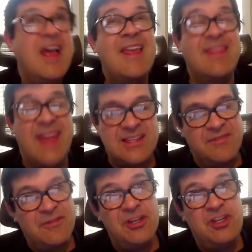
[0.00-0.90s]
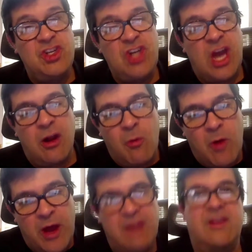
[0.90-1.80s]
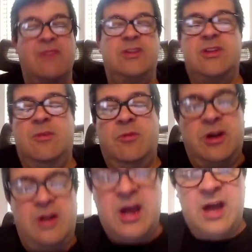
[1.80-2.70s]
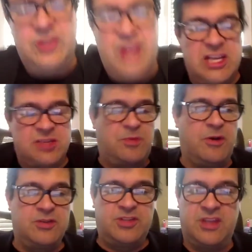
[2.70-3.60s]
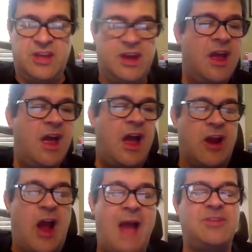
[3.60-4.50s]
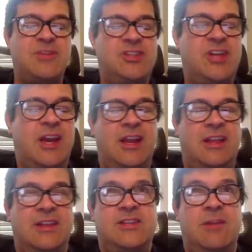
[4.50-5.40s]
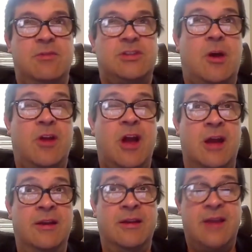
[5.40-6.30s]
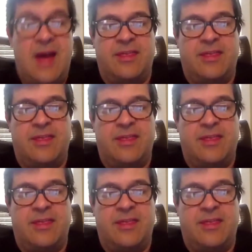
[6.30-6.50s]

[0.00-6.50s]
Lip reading: That's a very gentle way of giving someone a nudge, as opposed to the, I'm just checking in to see what's going on. Nothing.